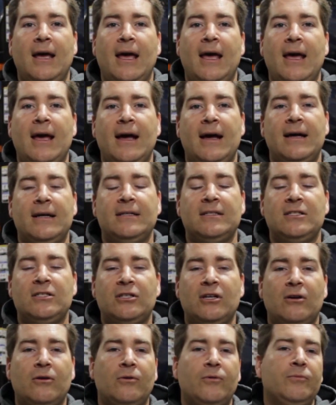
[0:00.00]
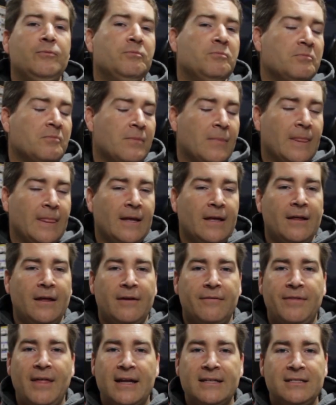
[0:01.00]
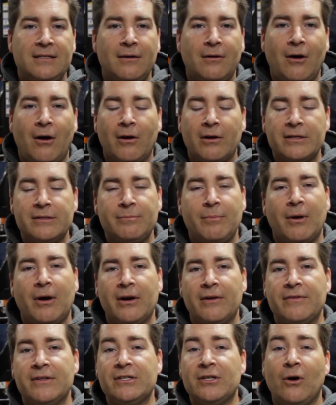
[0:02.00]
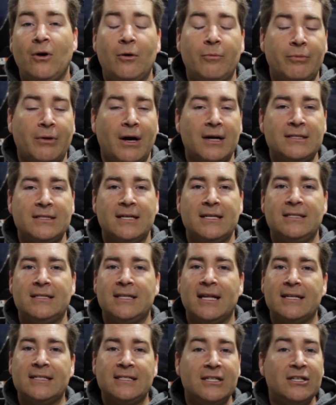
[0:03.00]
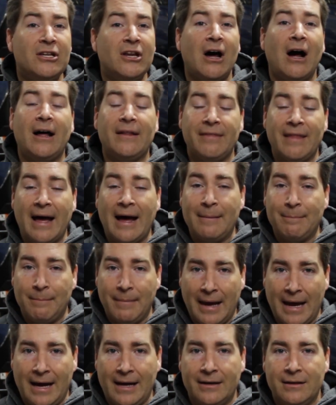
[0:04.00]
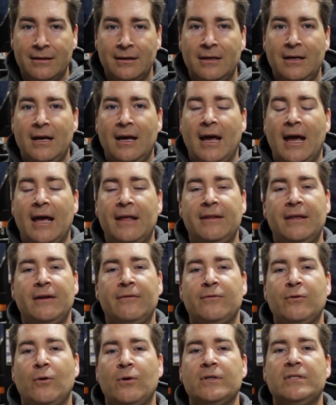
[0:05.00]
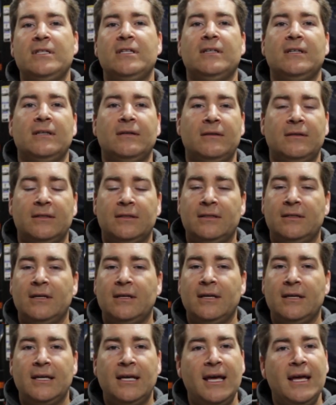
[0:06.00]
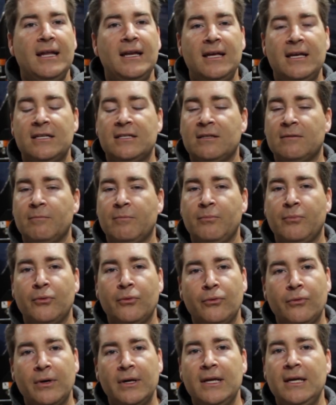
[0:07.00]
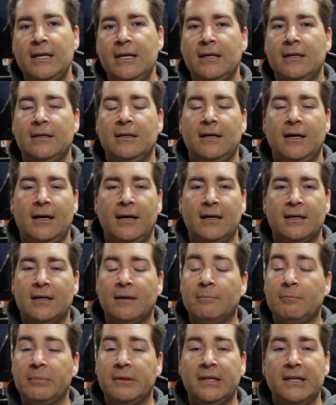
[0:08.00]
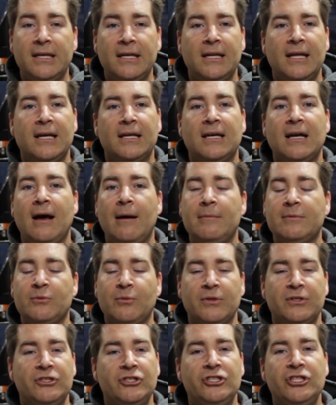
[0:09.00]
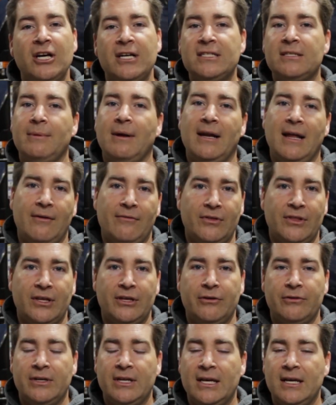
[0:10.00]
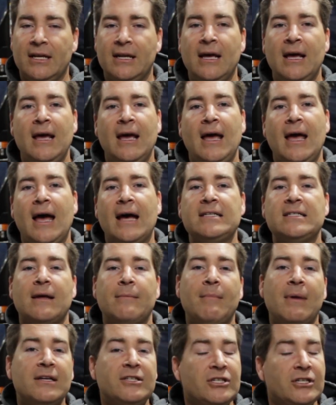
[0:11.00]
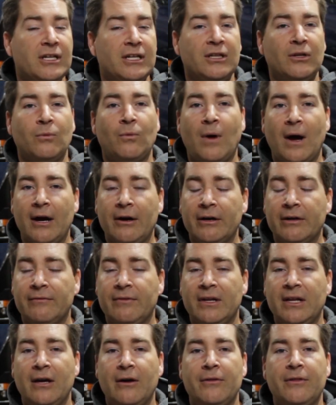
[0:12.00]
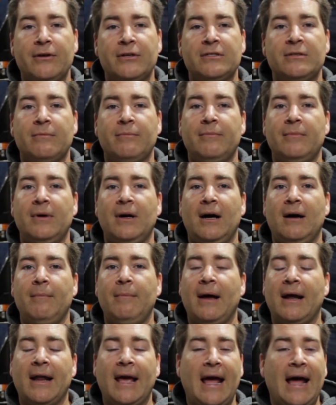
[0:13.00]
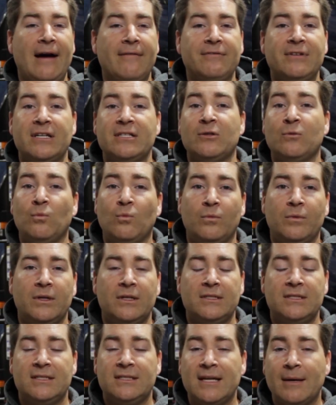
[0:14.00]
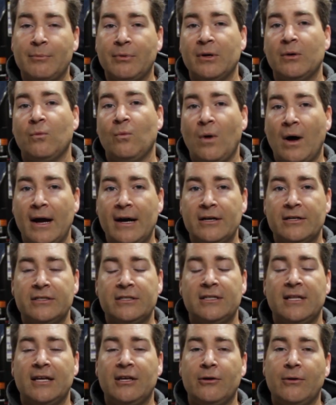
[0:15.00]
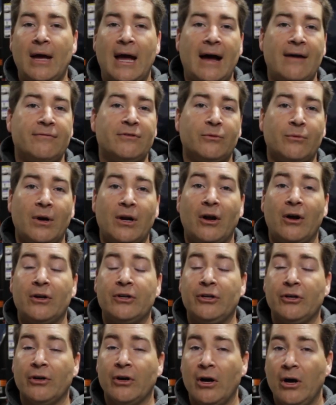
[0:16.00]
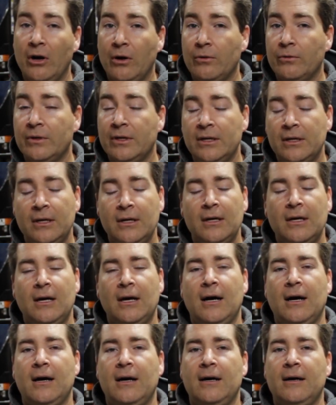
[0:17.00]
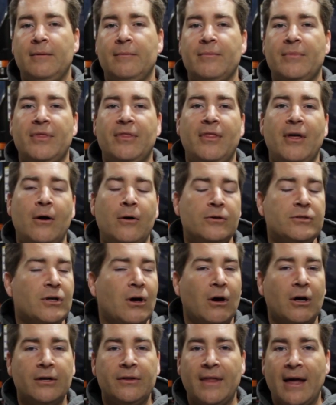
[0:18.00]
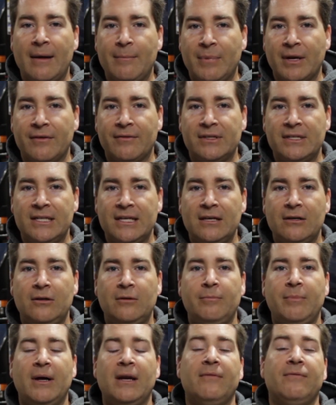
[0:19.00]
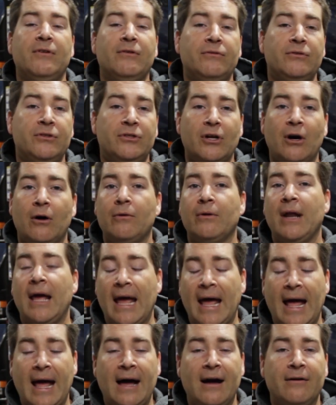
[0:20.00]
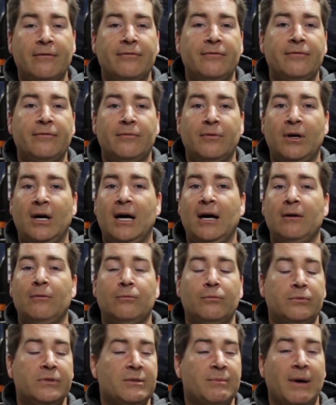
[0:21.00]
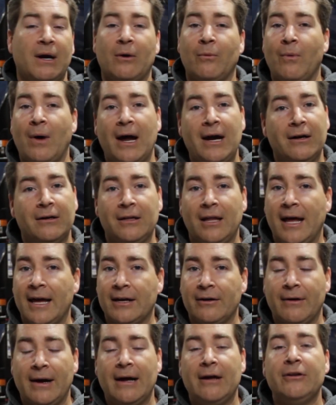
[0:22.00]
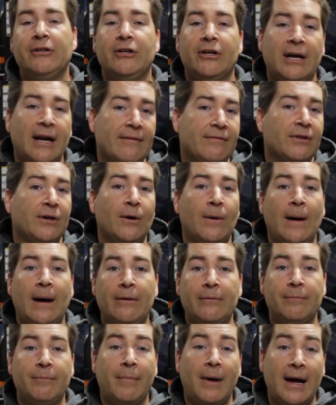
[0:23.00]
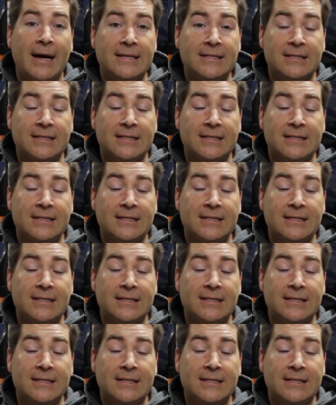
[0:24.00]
And so if that's the hardest part of this whole process, that's not that bad. And then of course the kit is pretty complete. It comes with just about everything you need. As I mentioned in the wiring video, there's about a half dozen separate wires that you have to run on your own. Those aren't that big of a deal, but if you don't have spare wire lying around, you're gonna have to go out and buy